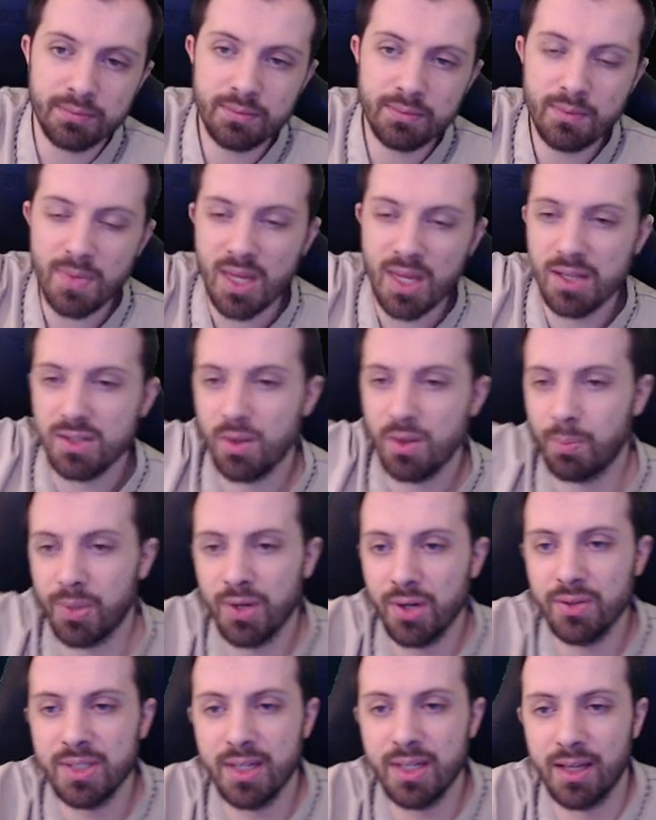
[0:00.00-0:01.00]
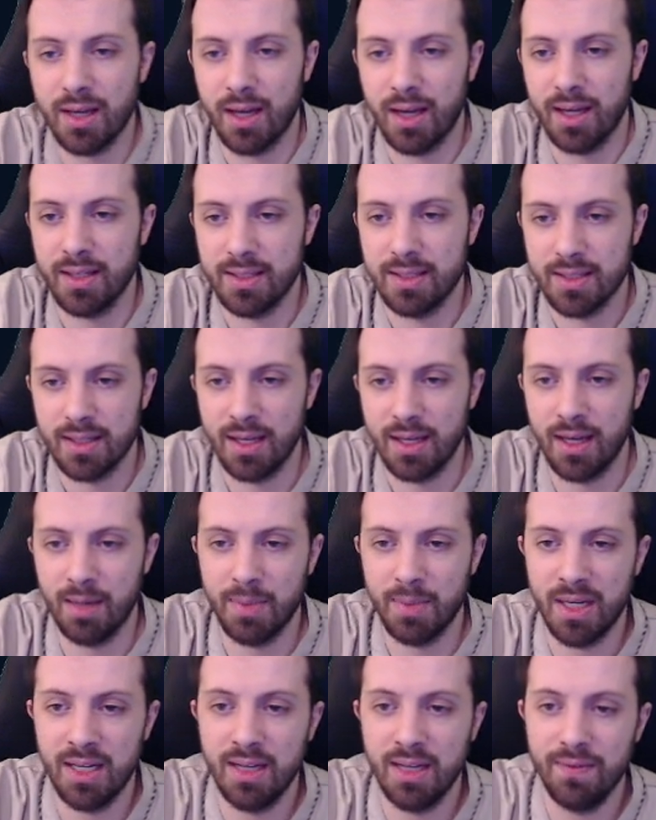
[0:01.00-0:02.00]
So pros and cons.
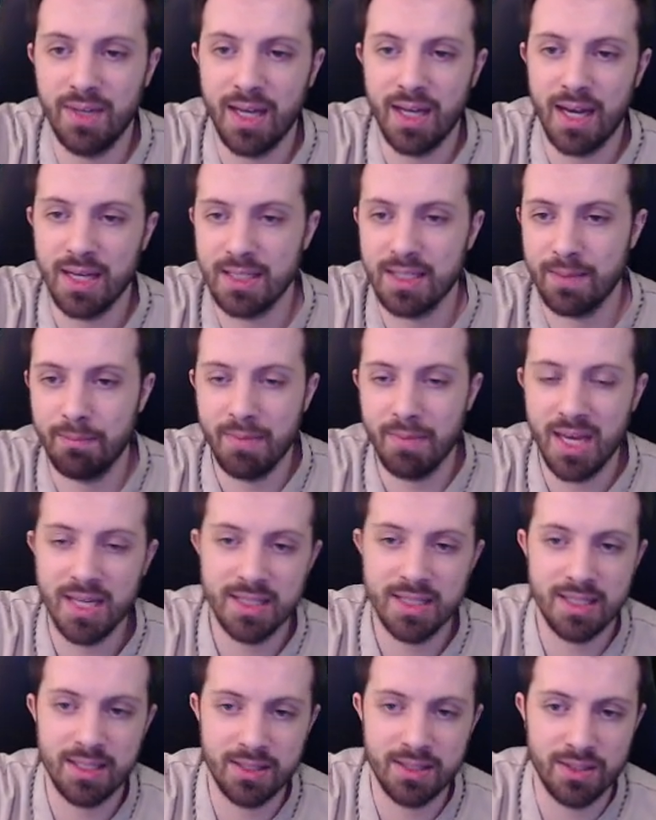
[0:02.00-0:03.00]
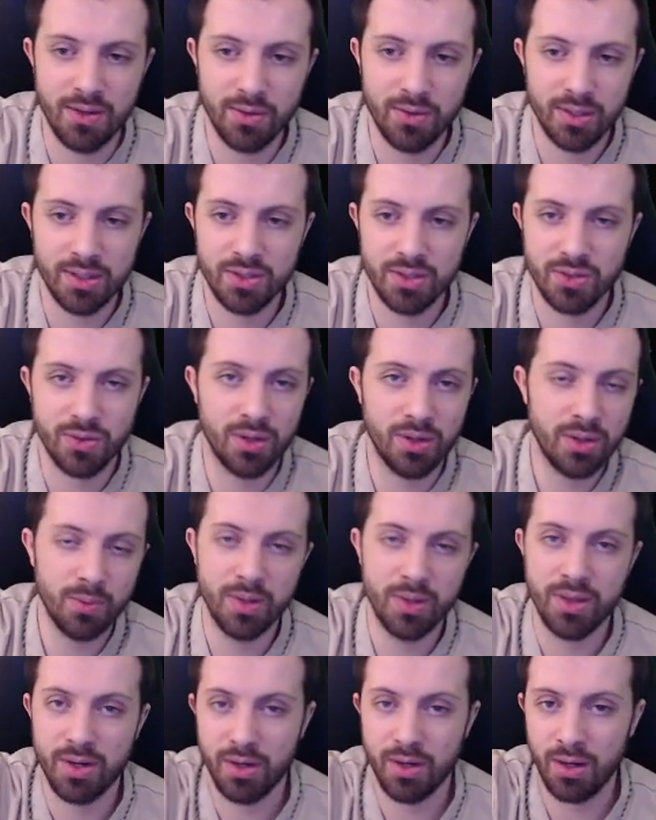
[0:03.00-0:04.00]
ANIVIA has amazing zone control
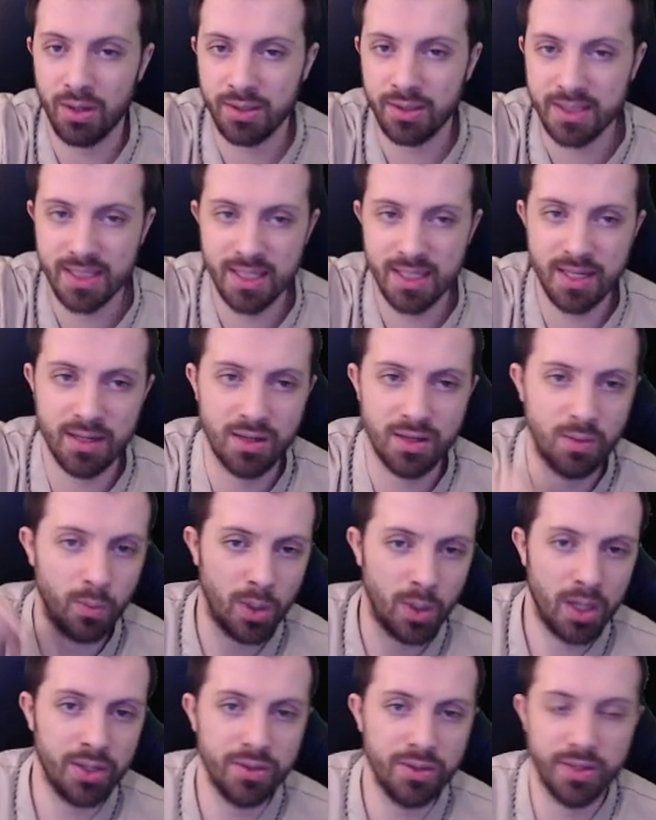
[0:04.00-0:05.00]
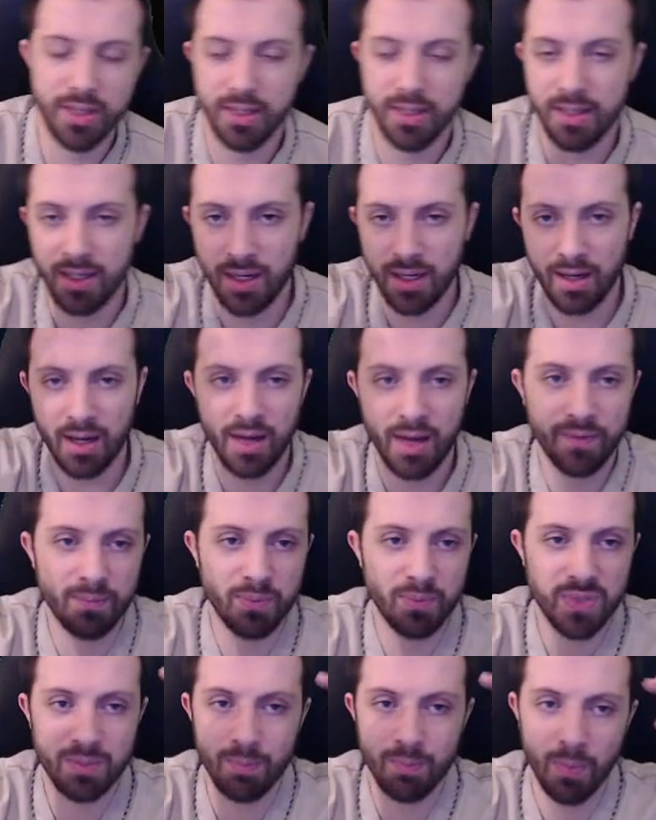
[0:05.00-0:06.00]
with her ulti and her wall. You can cut off
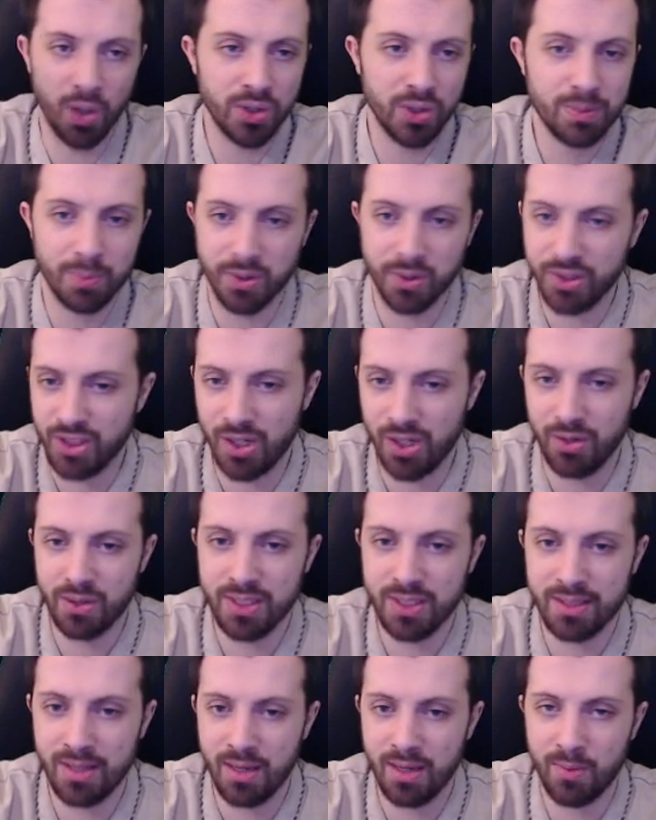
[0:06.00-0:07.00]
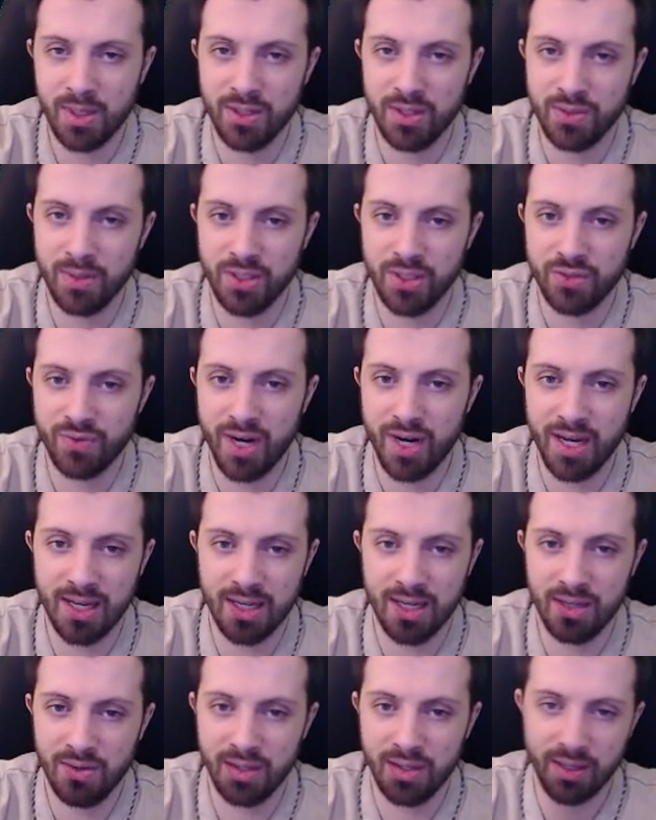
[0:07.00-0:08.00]
multiple chokes. Like when you're doing
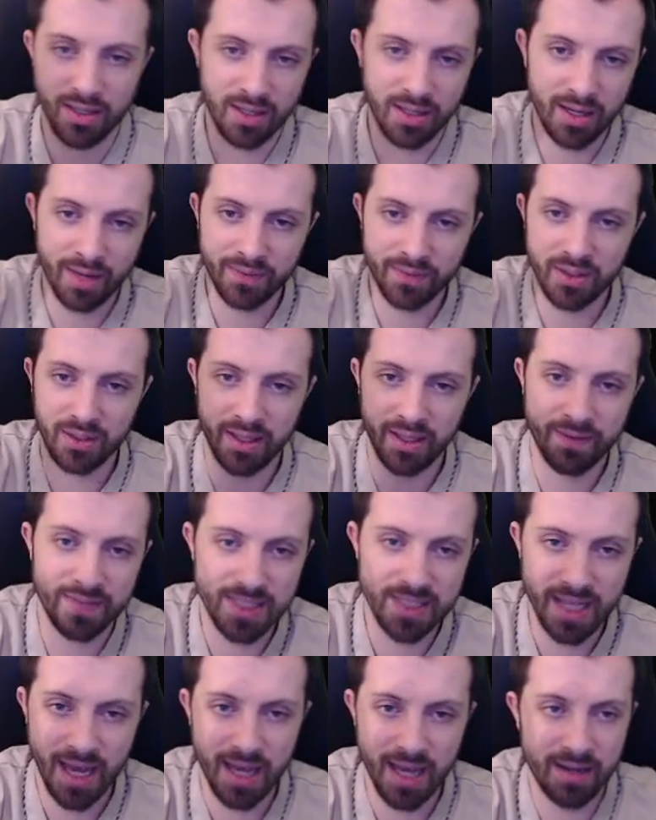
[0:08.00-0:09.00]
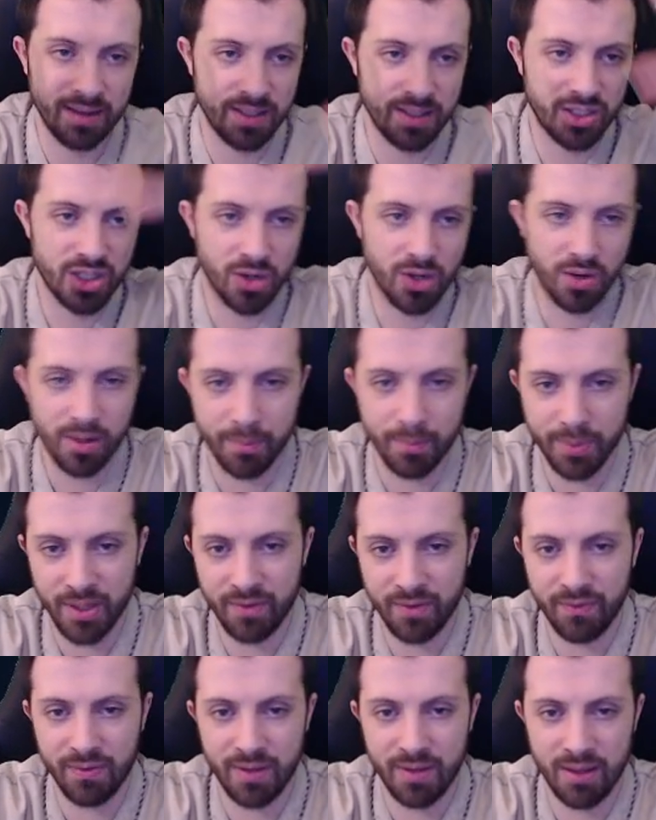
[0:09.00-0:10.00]
Dragon, you can cut off the left side and the choke
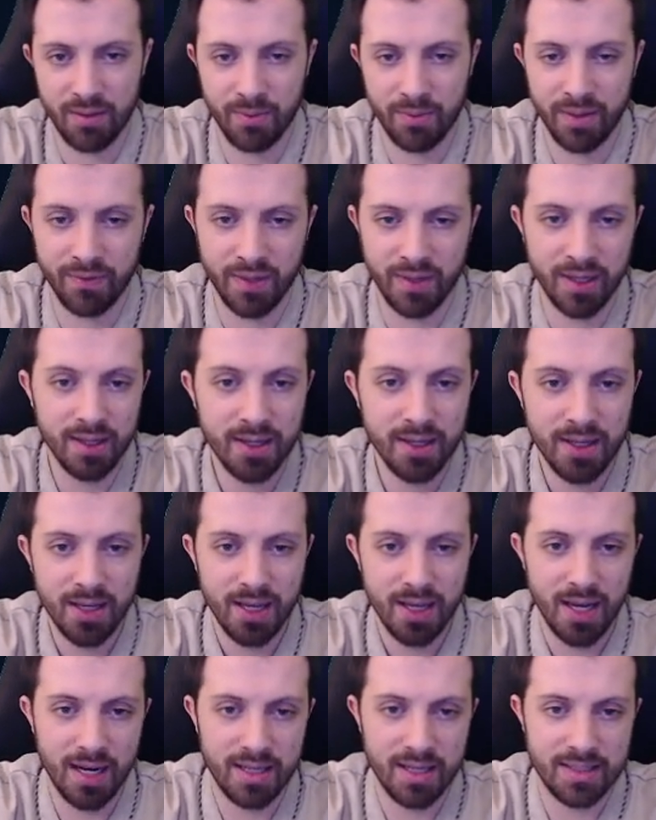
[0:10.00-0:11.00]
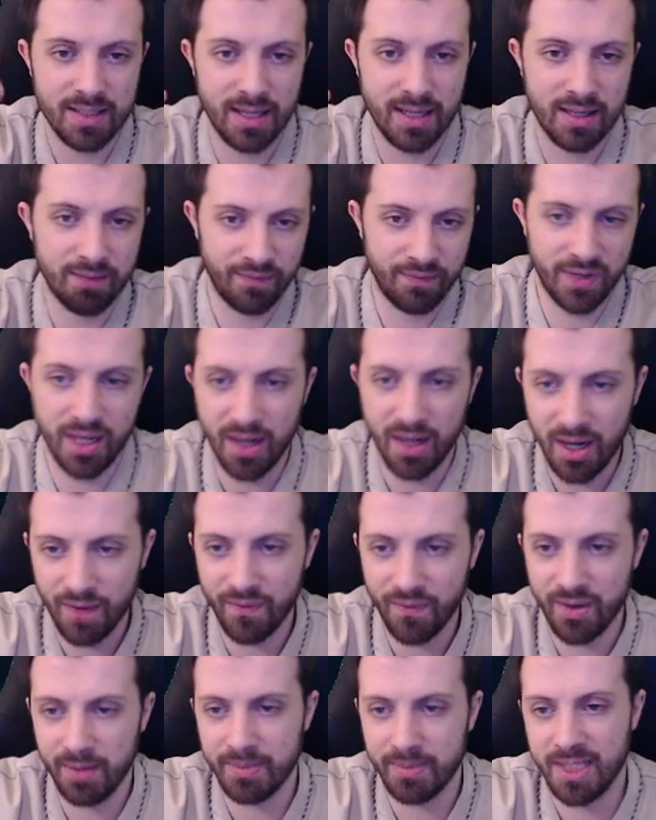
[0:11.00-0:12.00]
above in the river, and it's like very hard
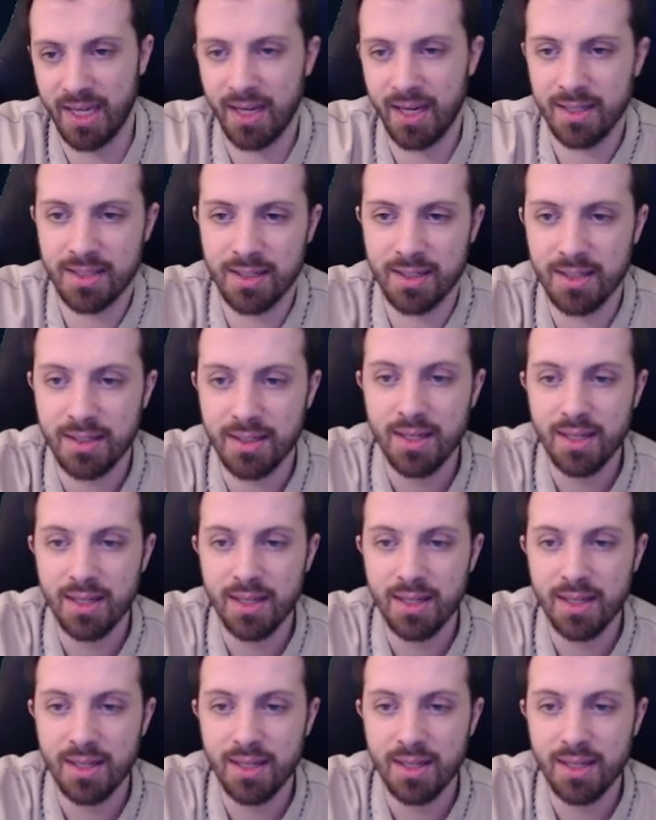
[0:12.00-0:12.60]
for them to enter.